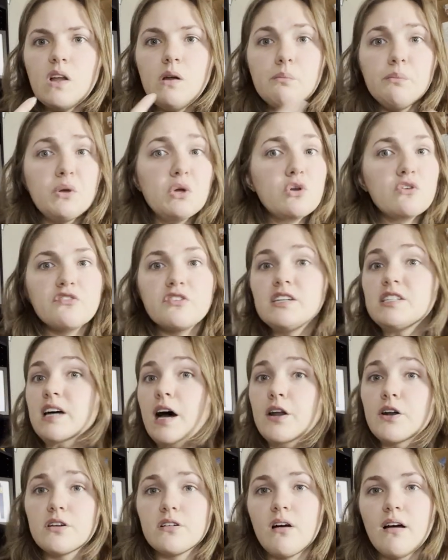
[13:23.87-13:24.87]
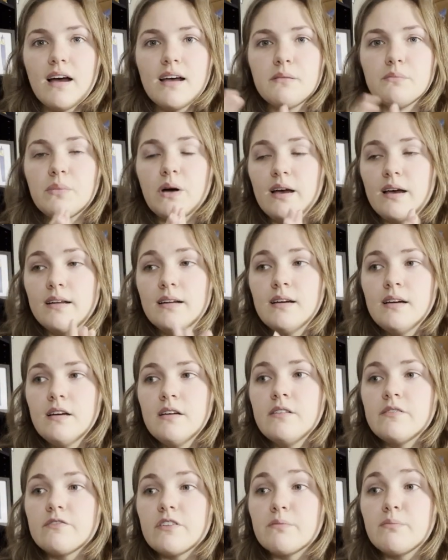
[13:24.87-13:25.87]
beautifully done or not. But
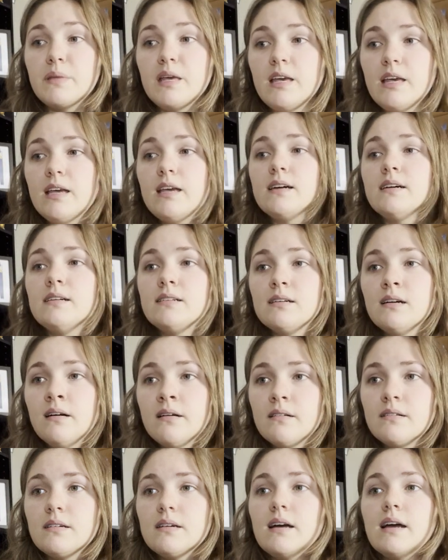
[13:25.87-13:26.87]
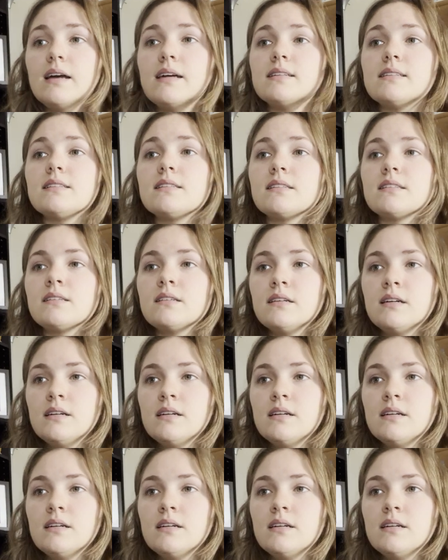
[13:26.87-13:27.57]
for me, it's,